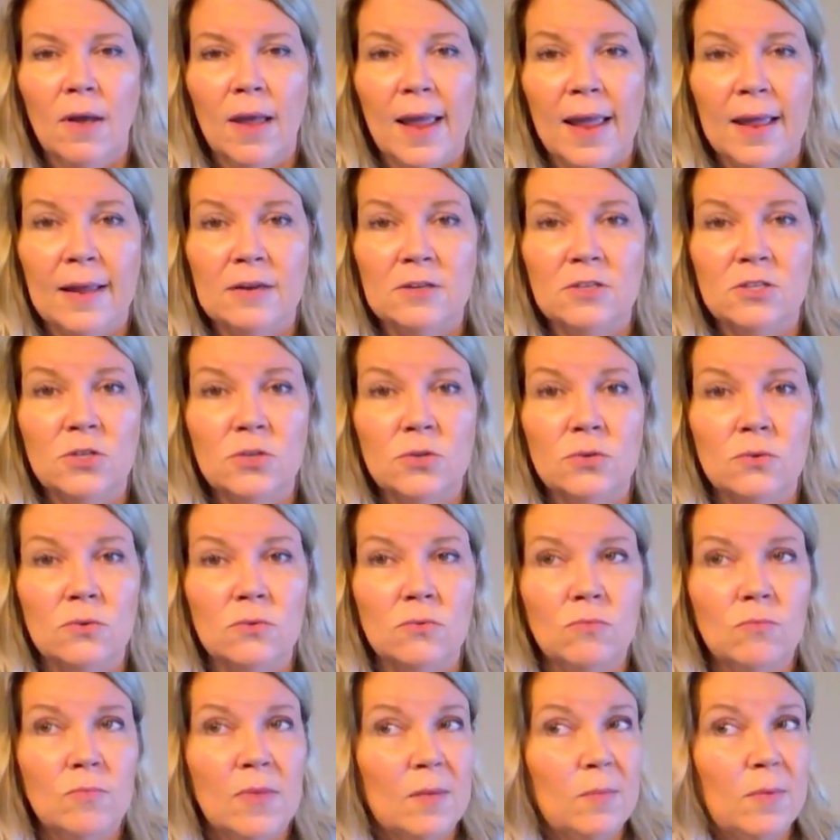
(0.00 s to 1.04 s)
and to
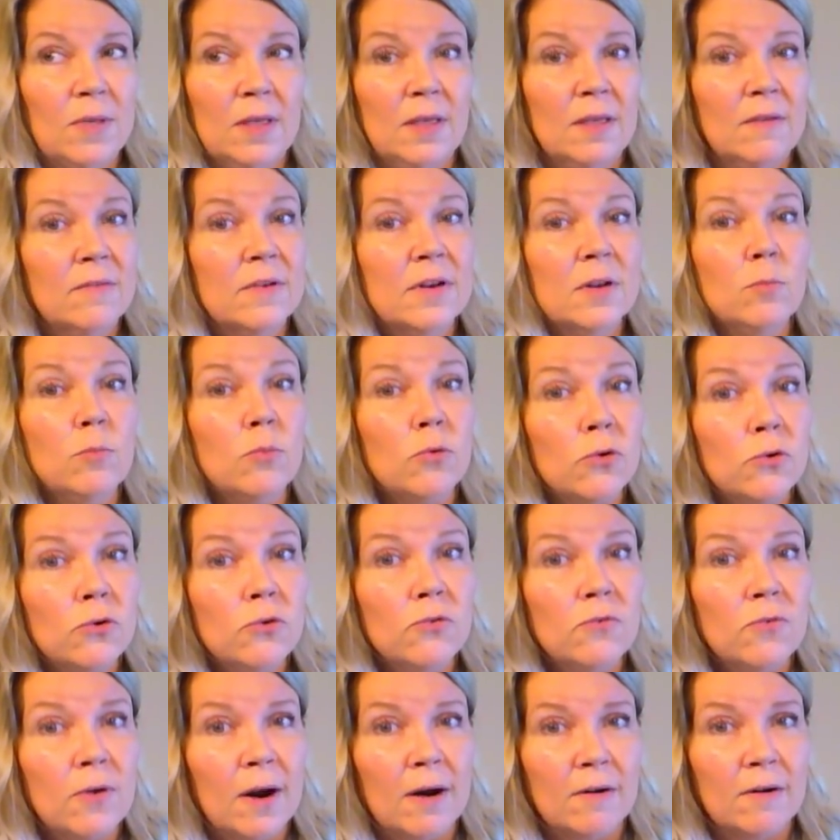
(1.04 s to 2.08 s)
maybe even
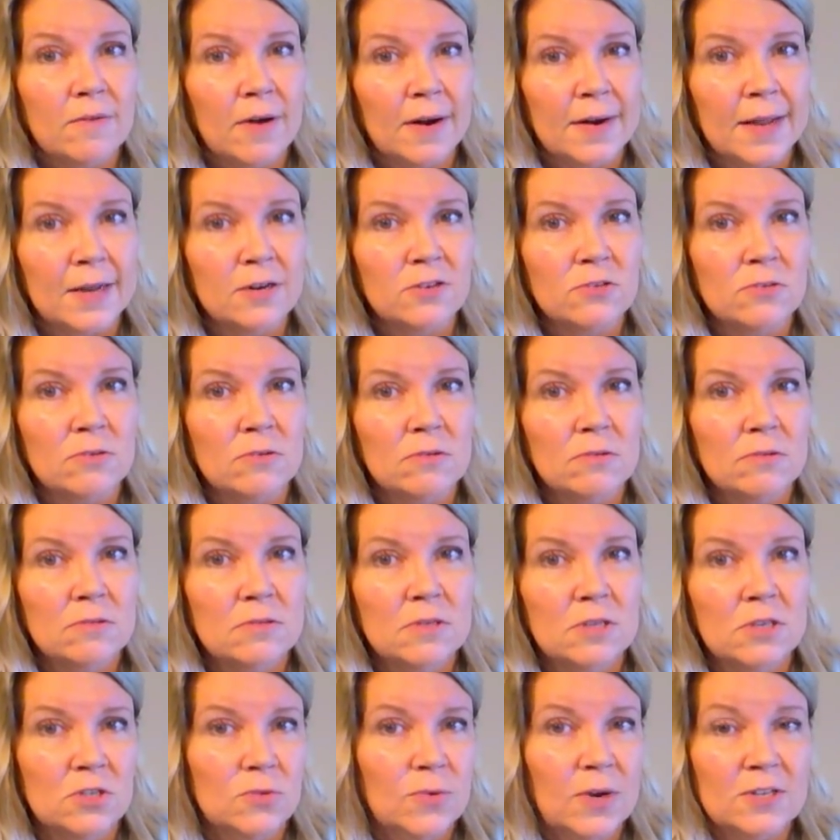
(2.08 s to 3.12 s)
improve our financial
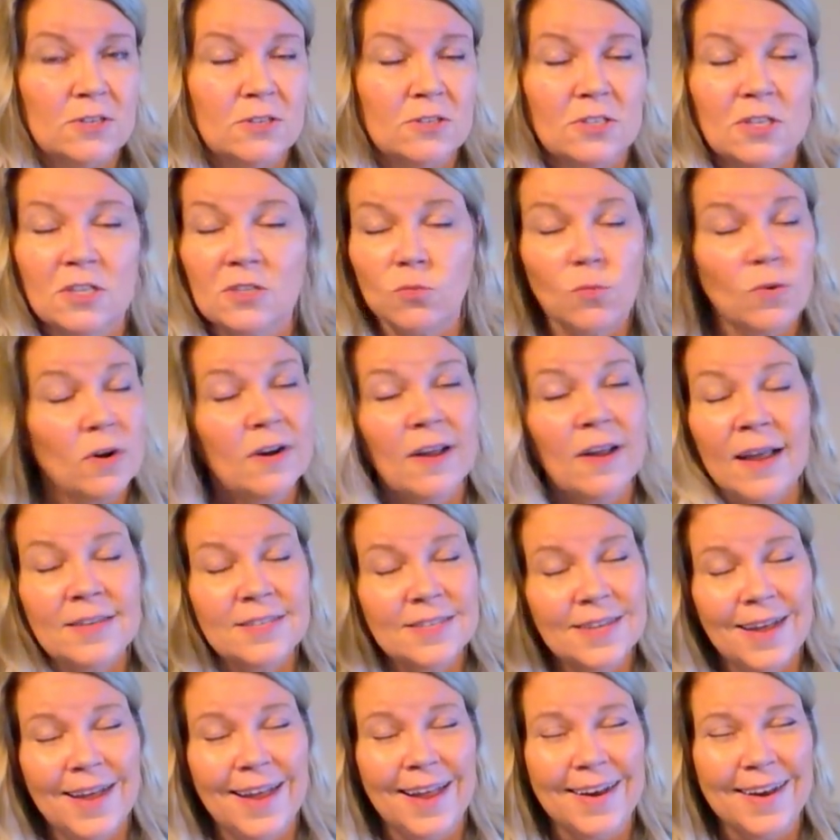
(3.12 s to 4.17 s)
situations, because we're not
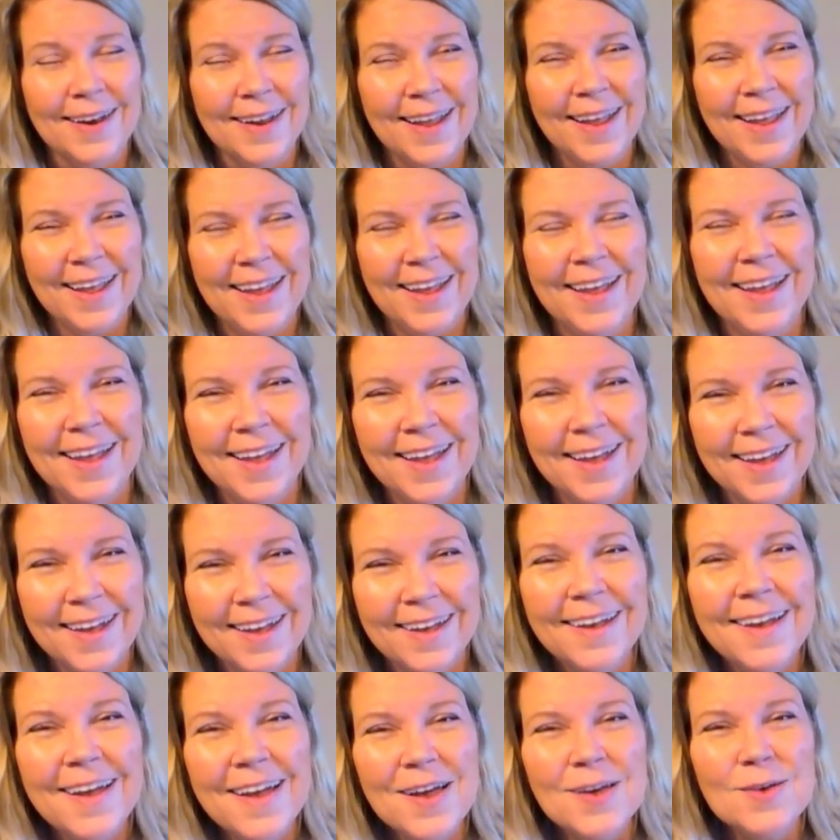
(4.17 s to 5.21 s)
done.
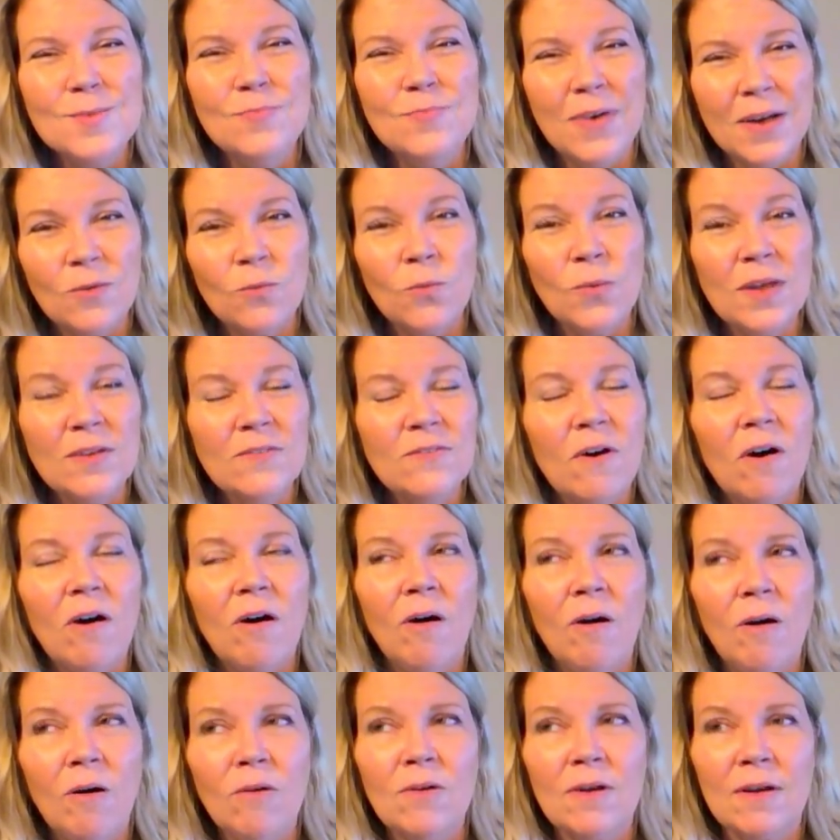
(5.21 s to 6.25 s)
But we've
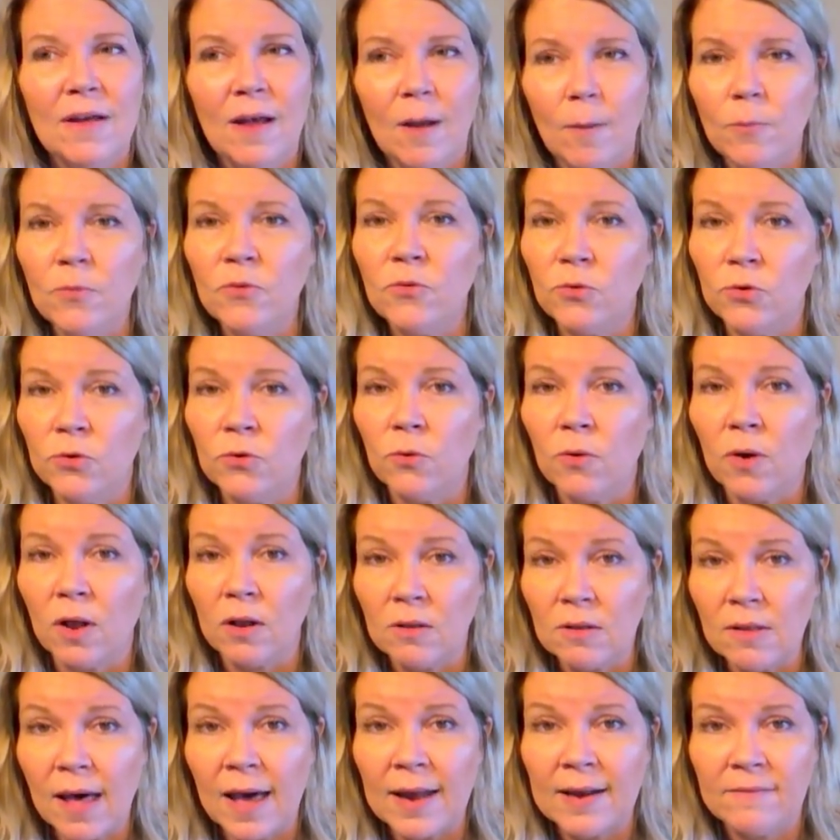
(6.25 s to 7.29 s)
all come through a
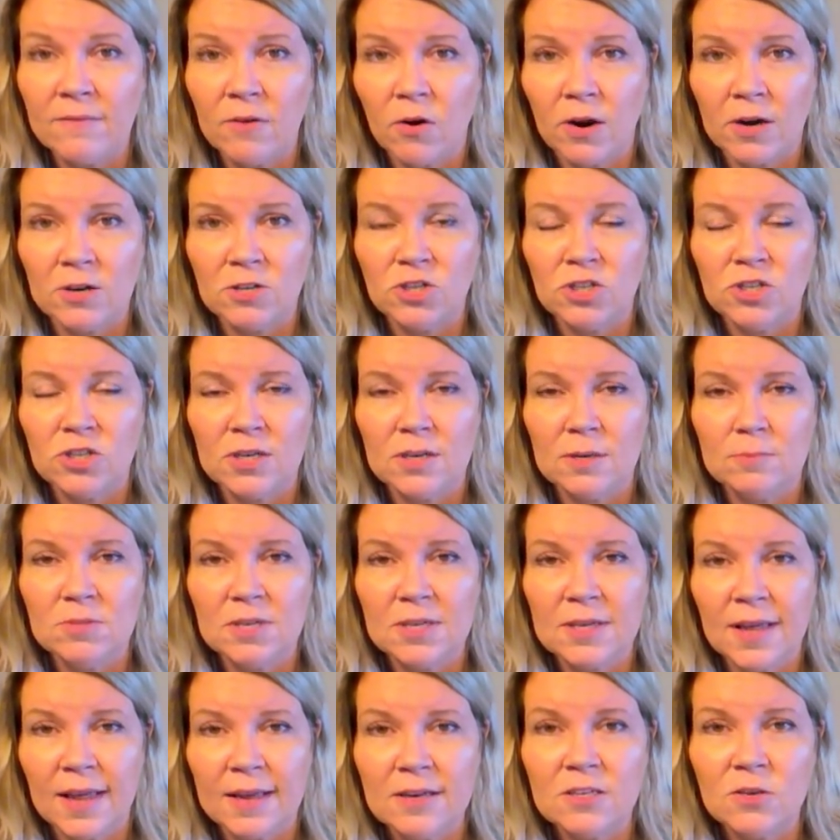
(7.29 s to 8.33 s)
lot of hardship
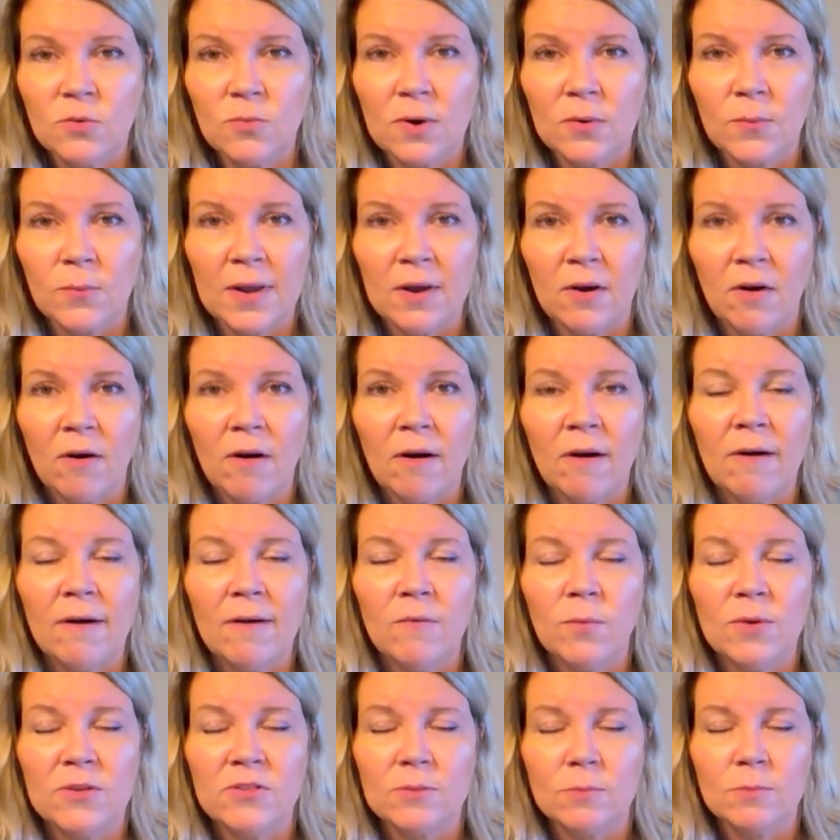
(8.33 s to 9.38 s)
to get to where we are
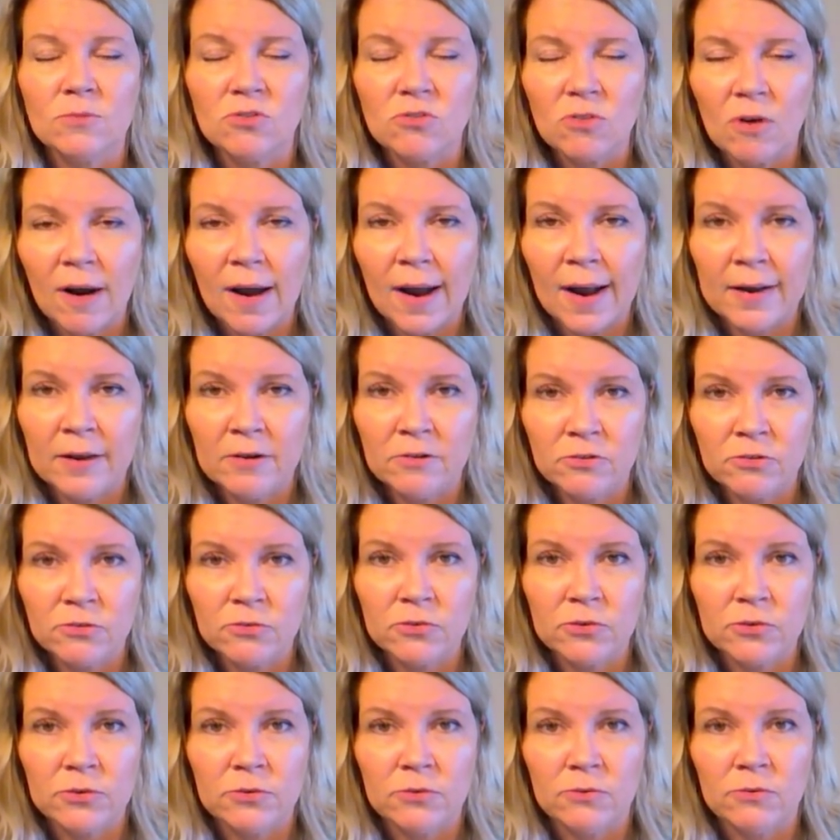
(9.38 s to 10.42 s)
with some tried and
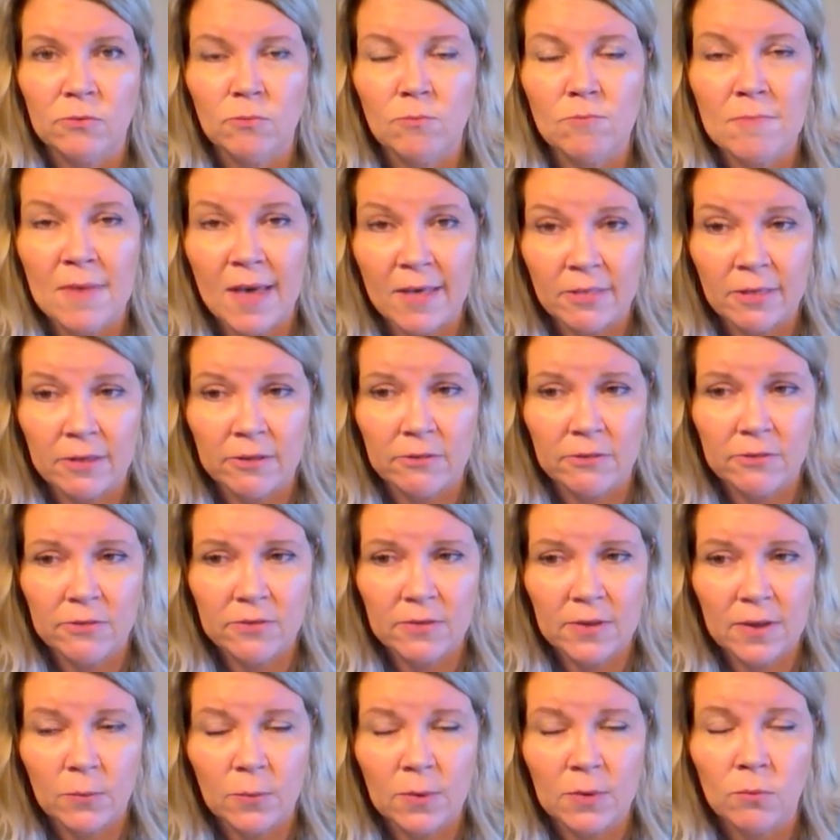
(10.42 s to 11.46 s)
true methods,
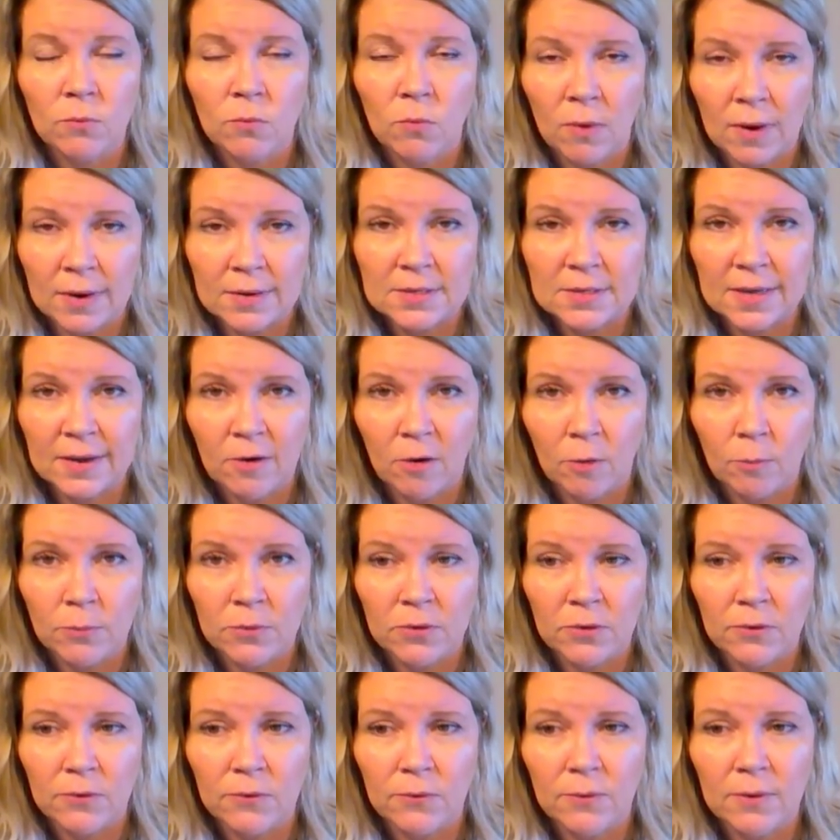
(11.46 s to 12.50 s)
and we want to help
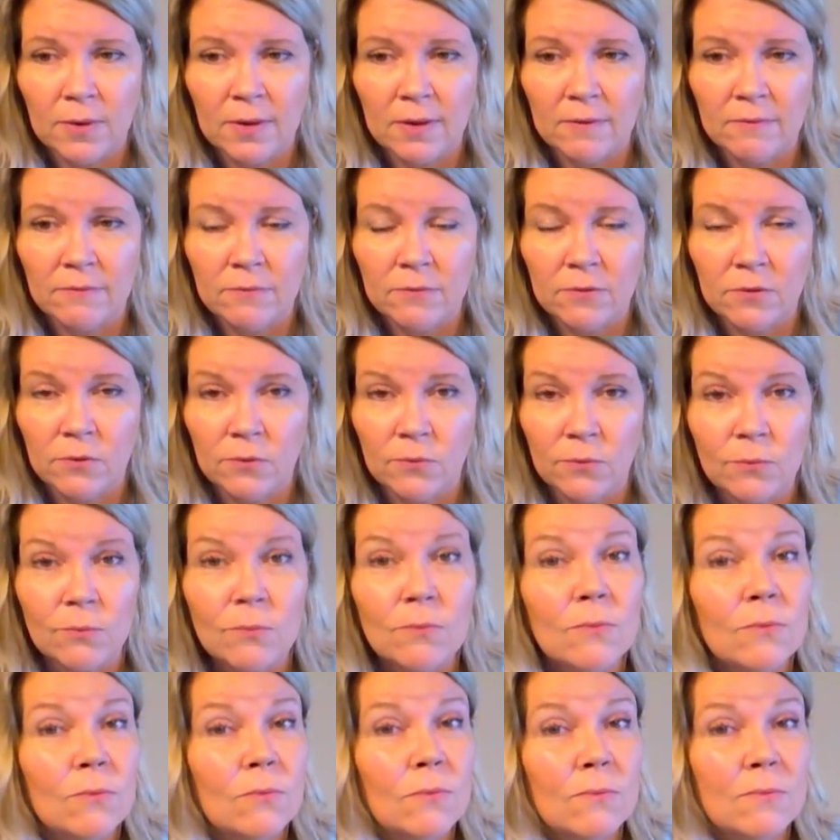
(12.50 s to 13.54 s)
you if you
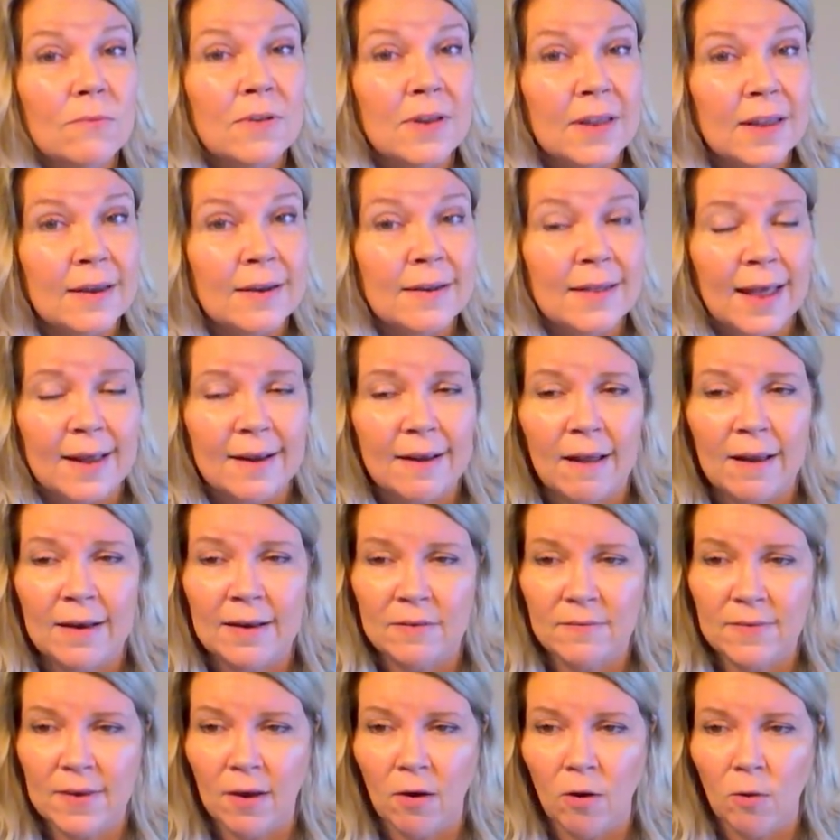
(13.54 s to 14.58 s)
need that kind
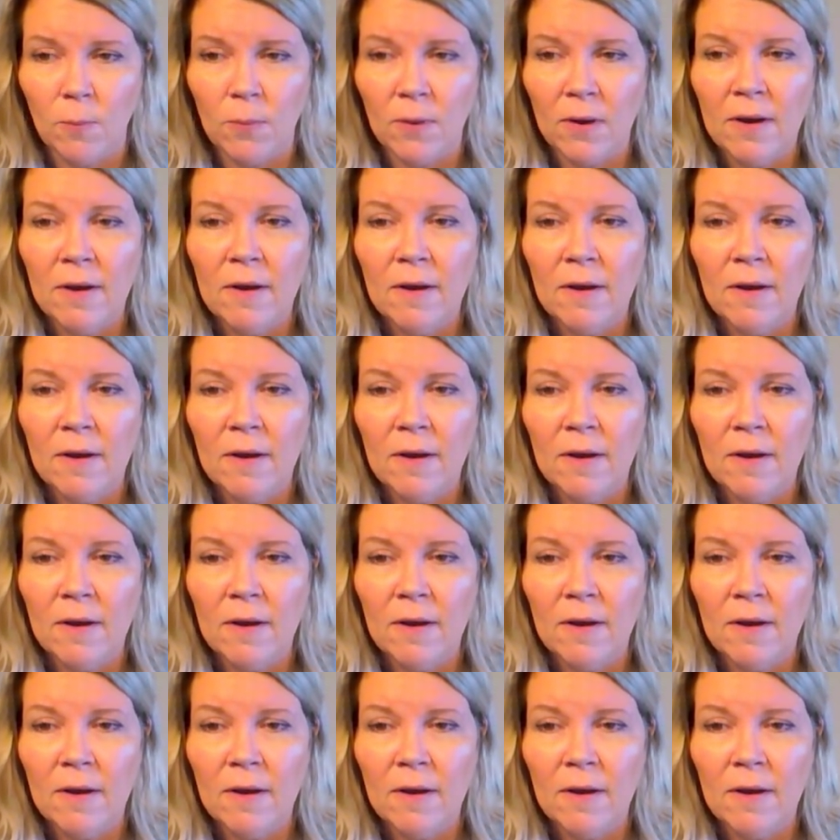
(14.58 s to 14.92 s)
of help.